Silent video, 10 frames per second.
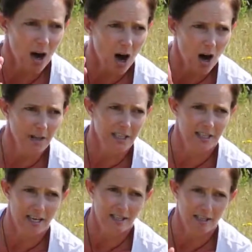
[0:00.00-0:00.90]
harness
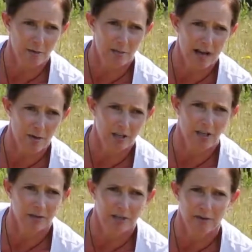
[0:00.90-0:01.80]
that somehow and
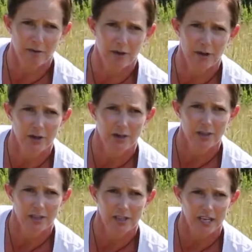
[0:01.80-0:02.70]
use it for good,
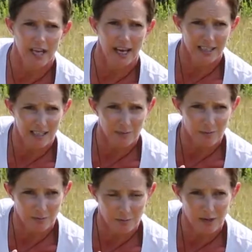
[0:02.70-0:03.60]
it's a
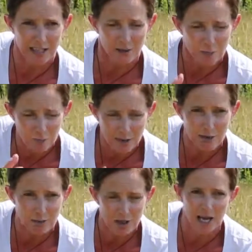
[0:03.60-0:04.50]
it's a
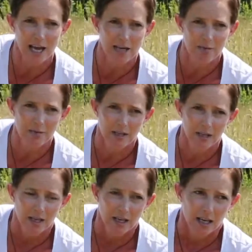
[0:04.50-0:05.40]
real shame.
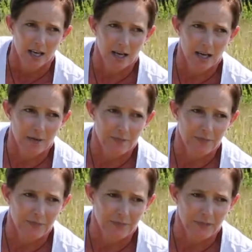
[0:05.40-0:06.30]

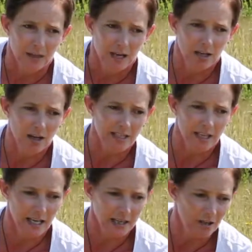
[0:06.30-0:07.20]
Um, and I
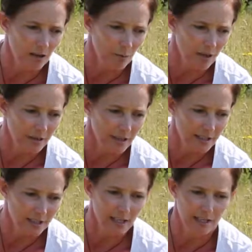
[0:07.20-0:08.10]
say, you know, one of the things
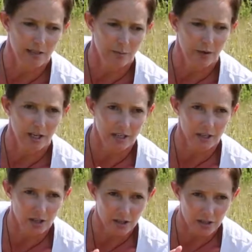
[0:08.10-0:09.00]
it says in the book is
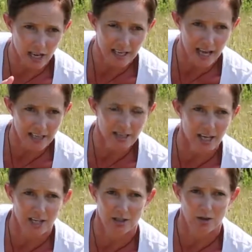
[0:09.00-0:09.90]
that they can
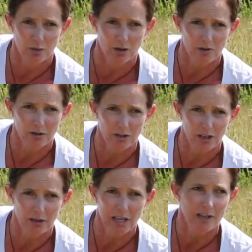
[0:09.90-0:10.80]
change the world. You
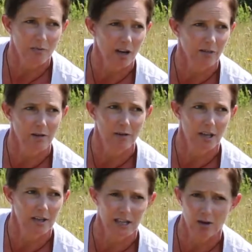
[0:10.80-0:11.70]
know, kids might feel
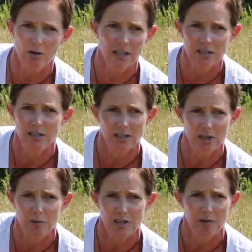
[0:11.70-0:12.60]
like they're not listened to,
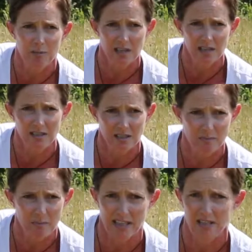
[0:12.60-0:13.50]
or their opinion
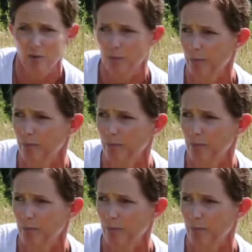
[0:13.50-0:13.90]
doesn't matter, or